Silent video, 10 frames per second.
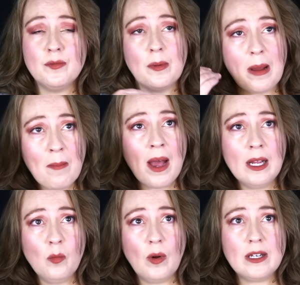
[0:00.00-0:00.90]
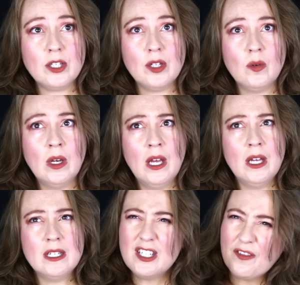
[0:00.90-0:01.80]
But my mind went to,
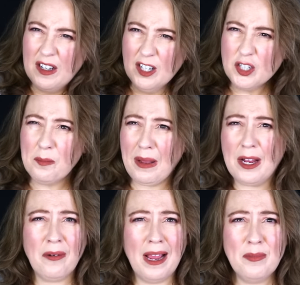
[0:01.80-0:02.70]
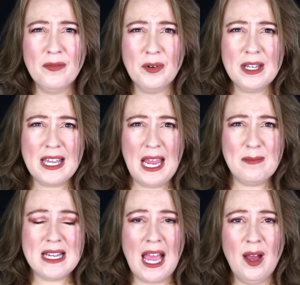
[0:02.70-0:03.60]
did you finish your bike ride before you
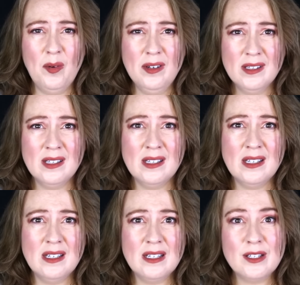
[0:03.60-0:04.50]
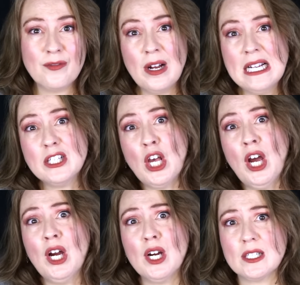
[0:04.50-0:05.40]
came down? Your friend's
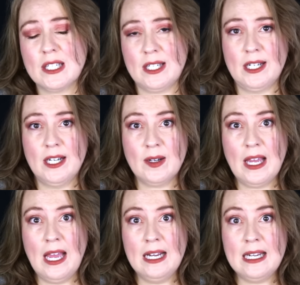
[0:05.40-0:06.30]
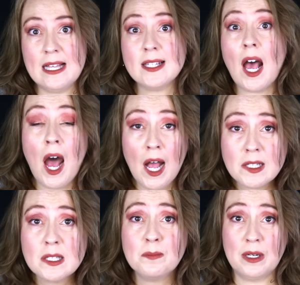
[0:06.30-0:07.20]
hurt, okay, needs a
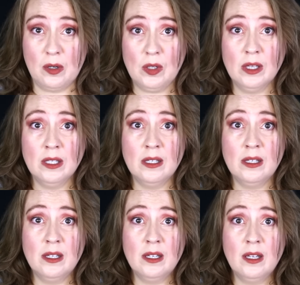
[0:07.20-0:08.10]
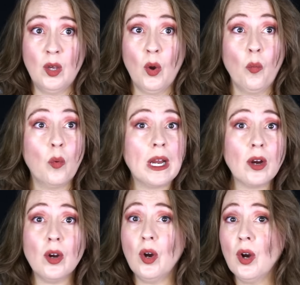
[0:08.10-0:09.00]
hospital.
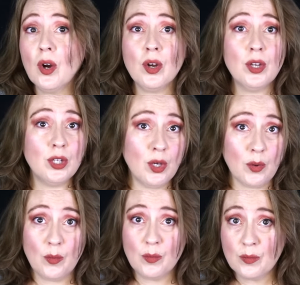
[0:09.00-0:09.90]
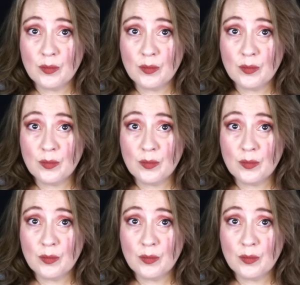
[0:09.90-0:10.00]
Where are you?